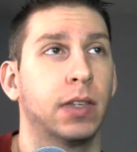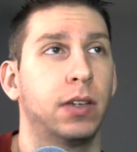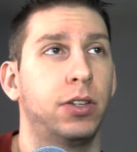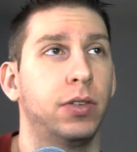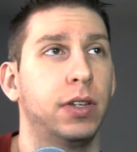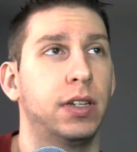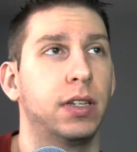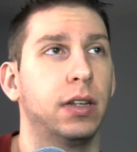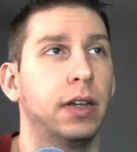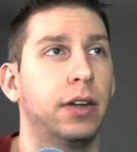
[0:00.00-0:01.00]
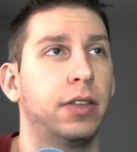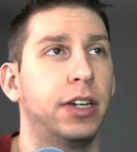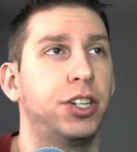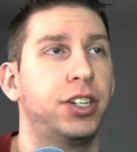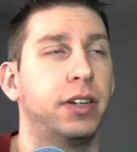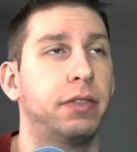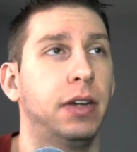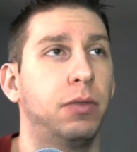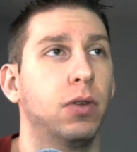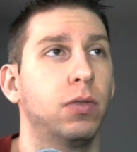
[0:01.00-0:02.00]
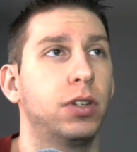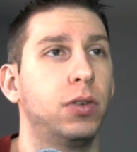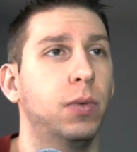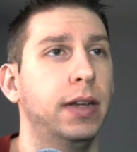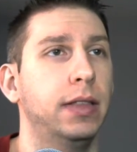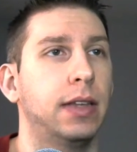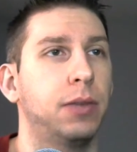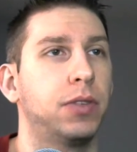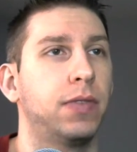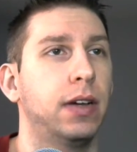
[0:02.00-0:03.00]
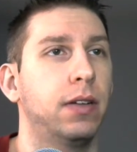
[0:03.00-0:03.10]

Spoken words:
So this is the letter that Sherry wrote to Dwight that was found